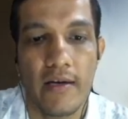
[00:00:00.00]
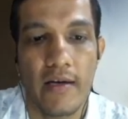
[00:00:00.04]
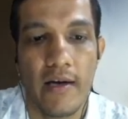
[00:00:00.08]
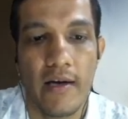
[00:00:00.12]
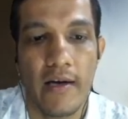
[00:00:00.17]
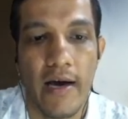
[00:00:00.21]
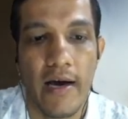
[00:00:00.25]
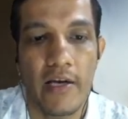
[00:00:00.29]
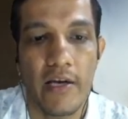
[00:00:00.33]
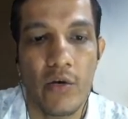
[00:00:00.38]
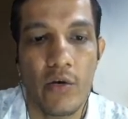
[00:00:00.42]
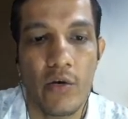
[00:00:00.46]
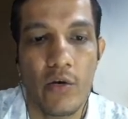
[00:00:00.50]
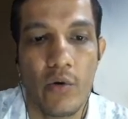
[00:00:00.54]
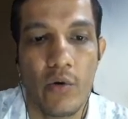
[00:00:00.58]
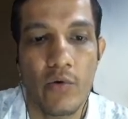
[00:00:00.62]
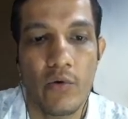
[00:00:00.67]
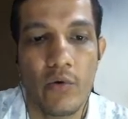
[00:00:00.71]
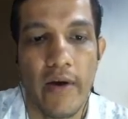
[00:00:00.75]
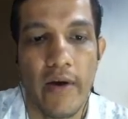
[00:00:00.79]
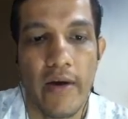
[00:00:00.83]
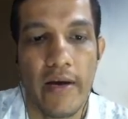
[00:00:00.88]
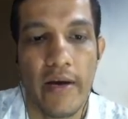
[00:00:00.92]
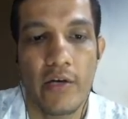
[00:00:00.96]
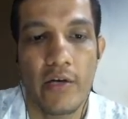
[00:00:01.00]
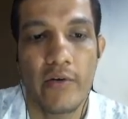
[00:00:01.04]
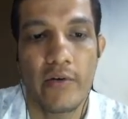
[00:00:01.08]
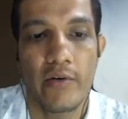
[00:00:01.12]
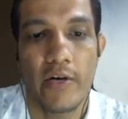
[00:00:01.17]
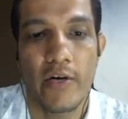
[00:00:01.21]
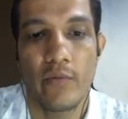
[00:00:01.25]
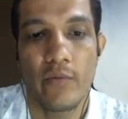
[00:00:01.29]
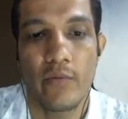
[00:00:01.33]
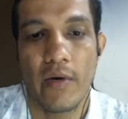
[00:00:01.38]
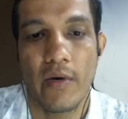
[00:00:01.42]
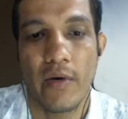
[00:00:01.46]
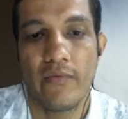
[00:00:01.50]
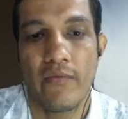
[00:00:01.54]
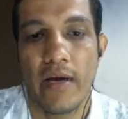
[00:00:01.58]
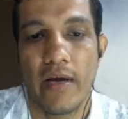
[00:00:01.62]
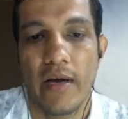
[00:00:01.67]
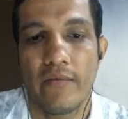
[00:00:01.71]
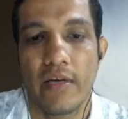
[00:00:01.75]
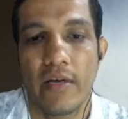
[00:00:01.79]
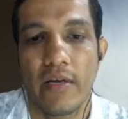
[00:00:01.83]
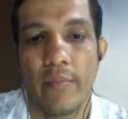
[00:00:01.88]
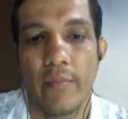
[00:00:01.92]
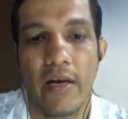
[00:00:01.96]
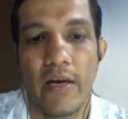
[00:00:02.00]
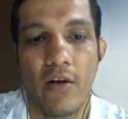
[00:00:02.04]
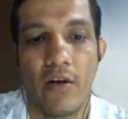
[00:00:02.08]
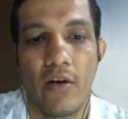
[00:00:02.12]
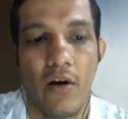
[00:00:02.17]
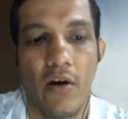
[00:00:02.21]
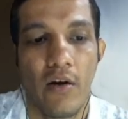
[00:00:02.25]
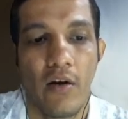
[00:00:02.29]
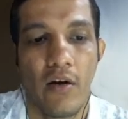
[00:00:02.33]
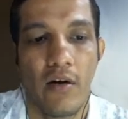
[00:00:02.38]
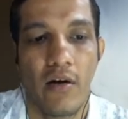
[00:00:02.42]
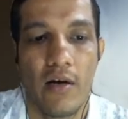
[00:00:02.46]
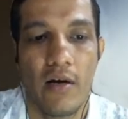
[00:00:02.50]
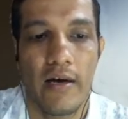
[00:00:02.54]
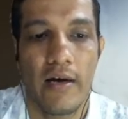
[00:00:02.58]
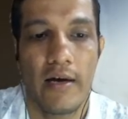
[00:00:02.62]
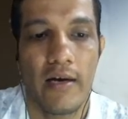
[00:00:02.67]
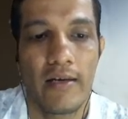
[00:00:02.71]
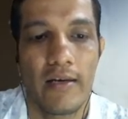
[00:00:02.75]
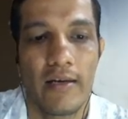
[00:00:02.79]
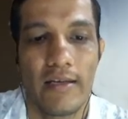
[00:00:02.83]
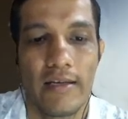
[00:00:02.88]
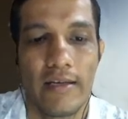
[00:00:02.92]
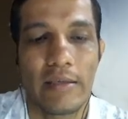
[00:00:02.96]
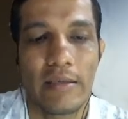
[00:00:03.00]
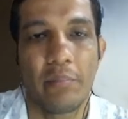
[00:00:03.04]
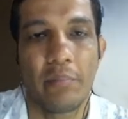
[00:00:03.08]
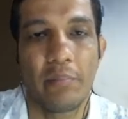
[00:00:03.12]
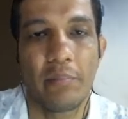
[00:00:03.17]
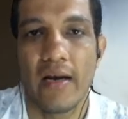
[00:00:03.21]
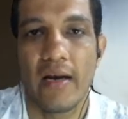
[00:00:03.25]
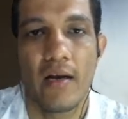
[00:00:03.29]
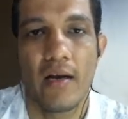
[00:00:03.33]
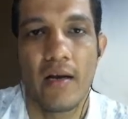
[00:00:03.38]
R equal to 5 into 10 to the power 5. Remaining all are simple.